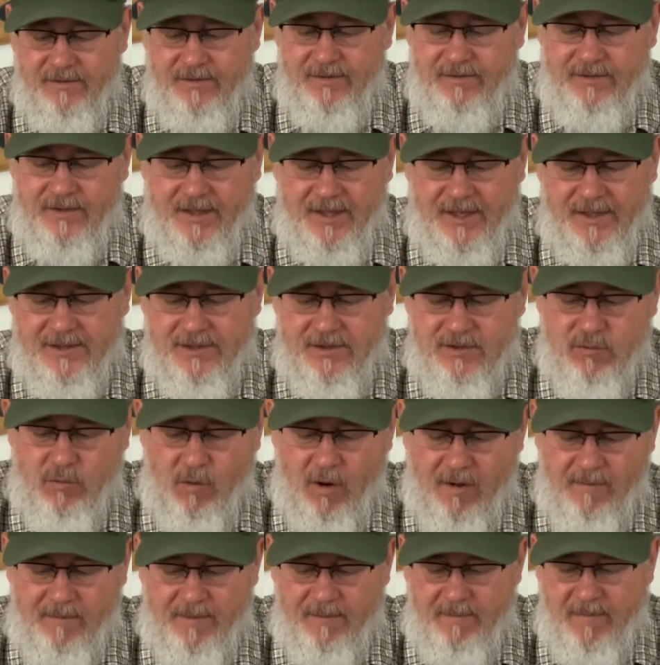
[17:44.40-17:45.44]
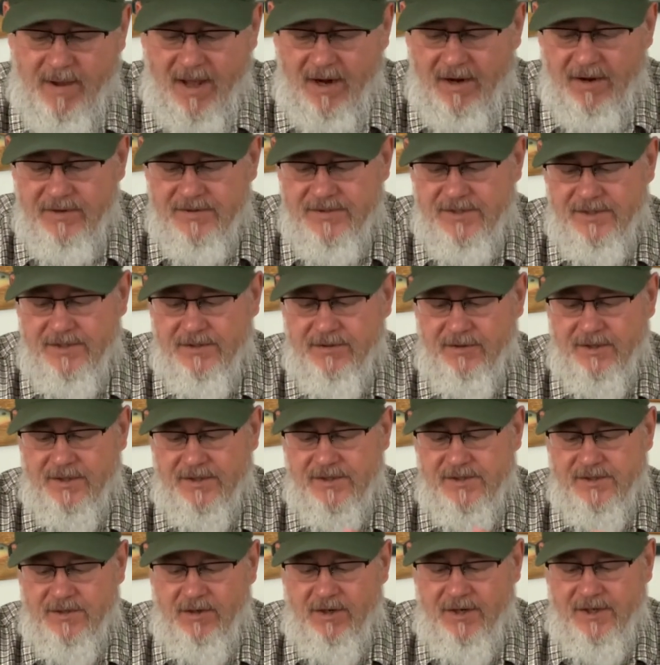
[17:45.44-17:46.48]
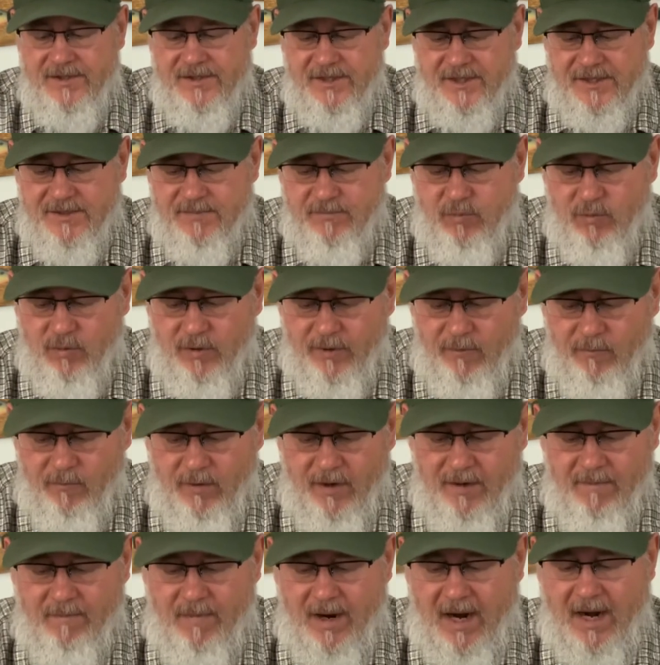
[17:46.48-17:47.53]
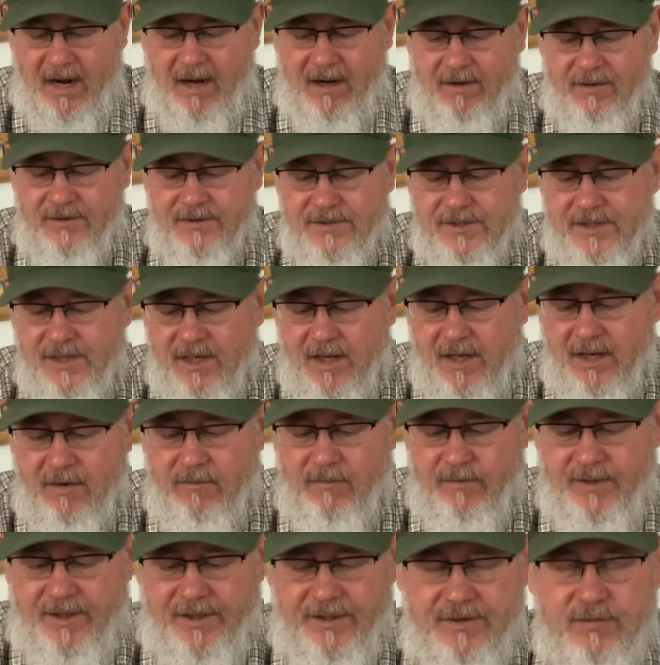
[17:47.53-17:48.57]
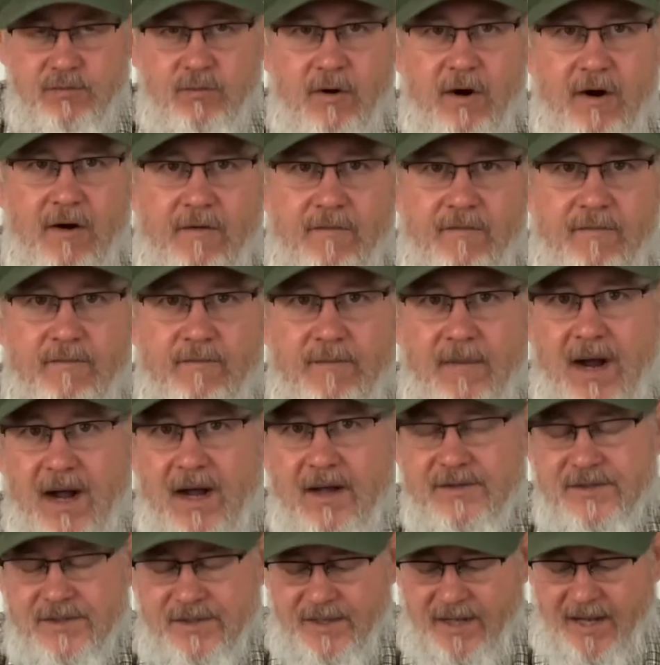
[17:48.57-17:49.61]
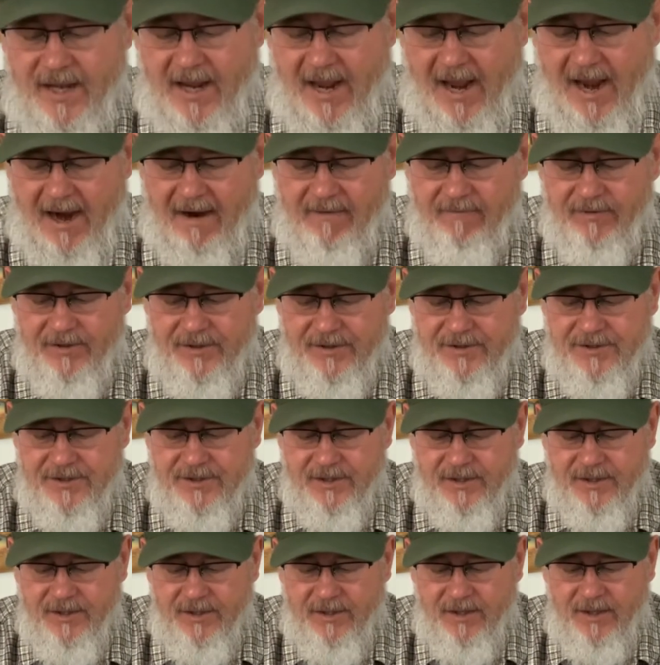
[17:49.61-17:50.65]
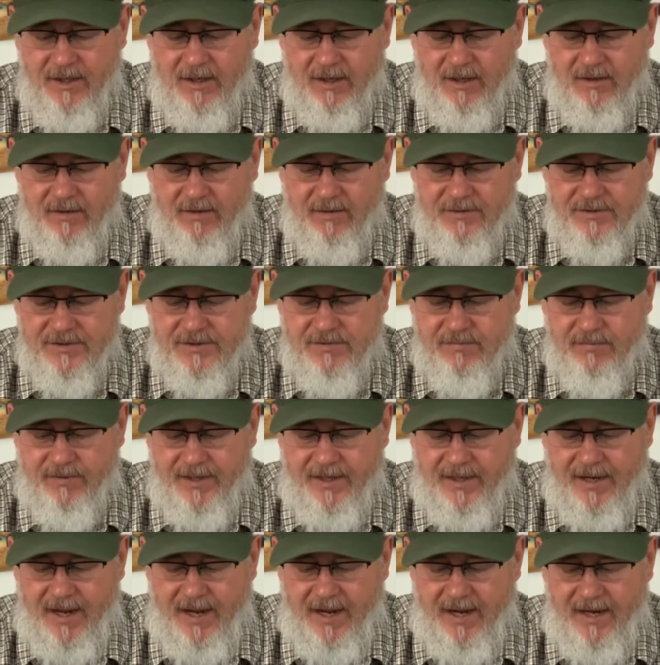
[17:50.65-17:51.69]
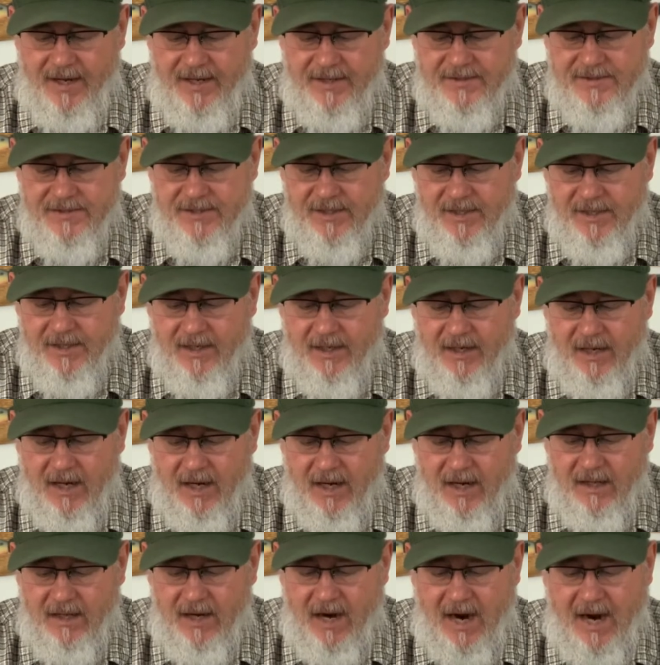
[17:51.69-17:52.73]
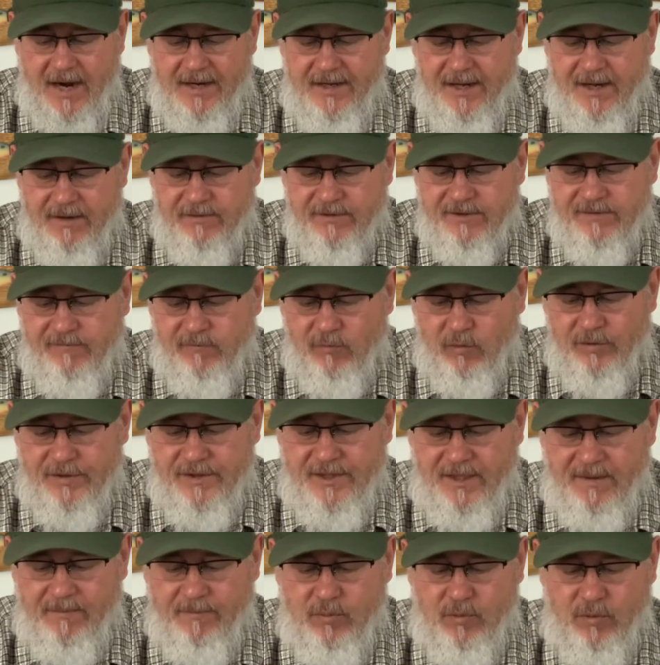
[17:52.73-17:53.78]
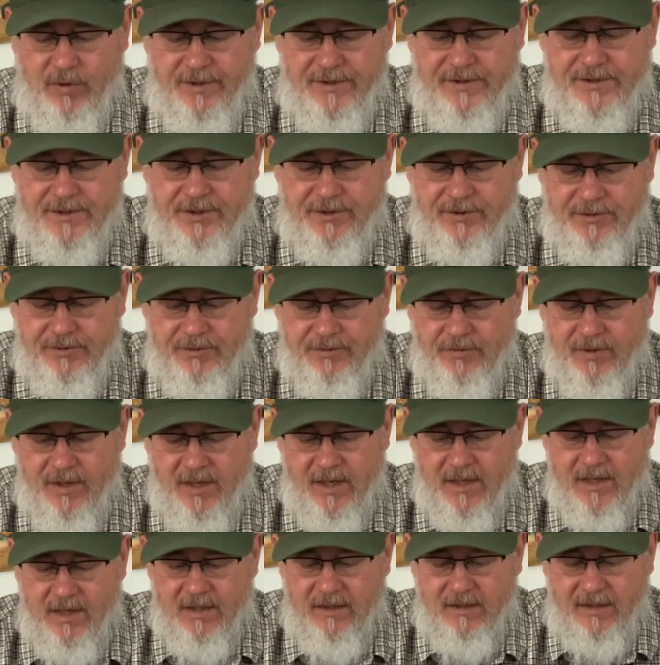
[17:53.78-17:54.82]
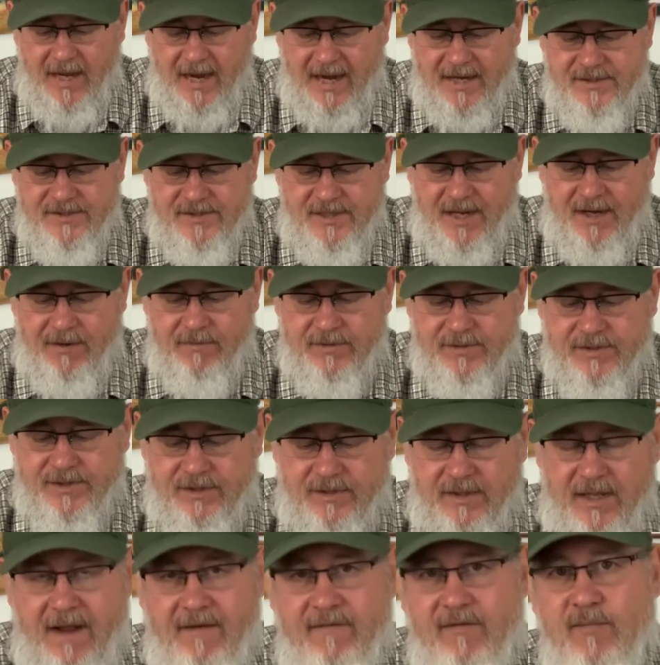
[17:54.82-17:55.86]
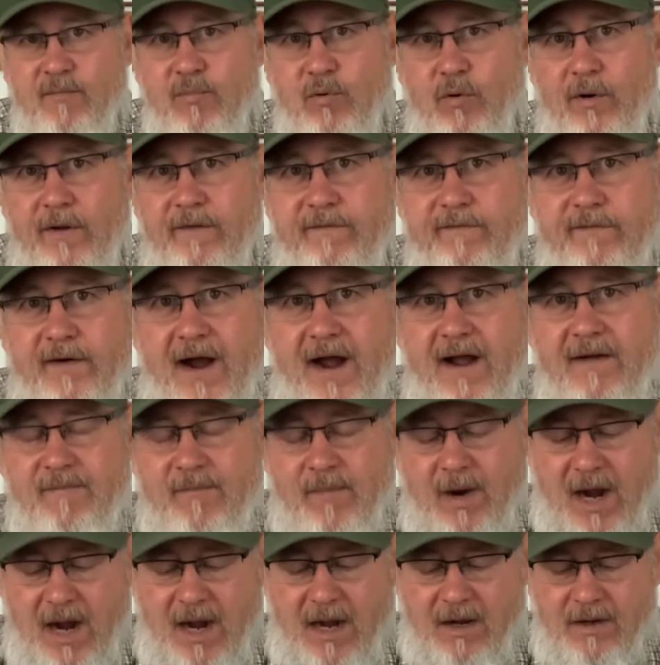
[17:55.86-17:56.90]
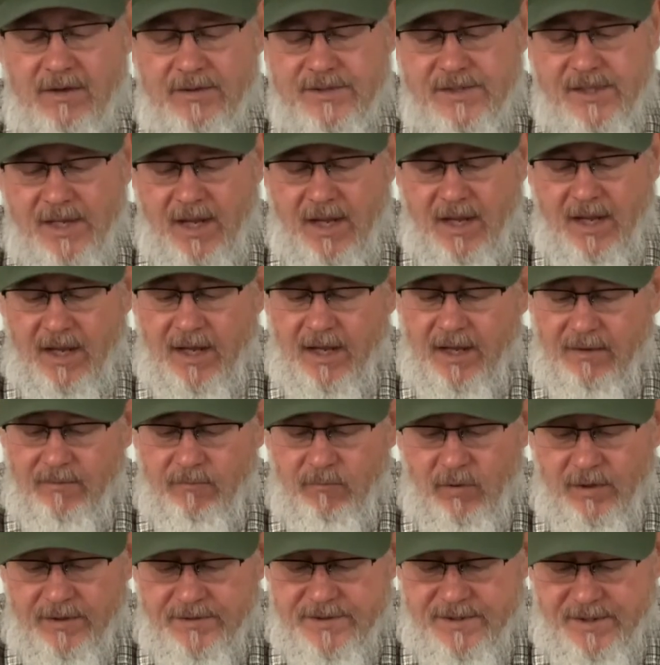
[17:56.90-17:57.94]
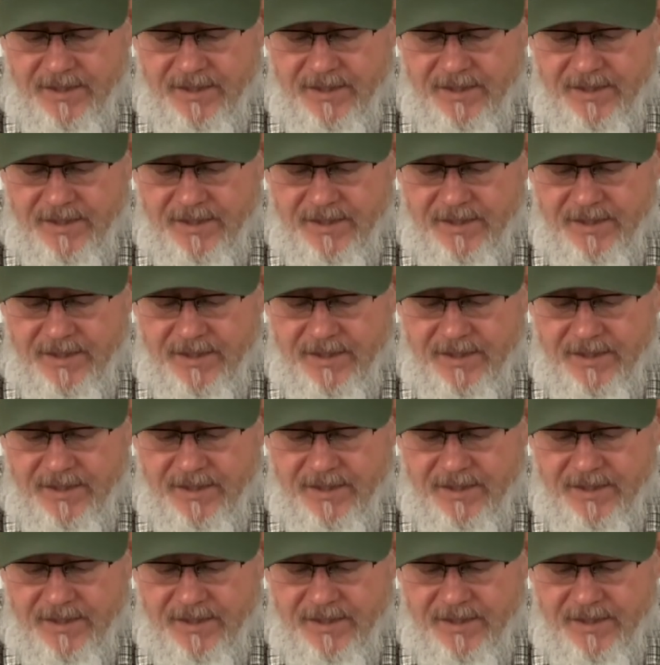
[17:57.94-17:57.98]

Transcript: To get to Tuolumne Meadows, it took us 36.1 miles. We did 12 miles a day average on those 3 days. High day was 14.2. Last day was 11.5 miles. And once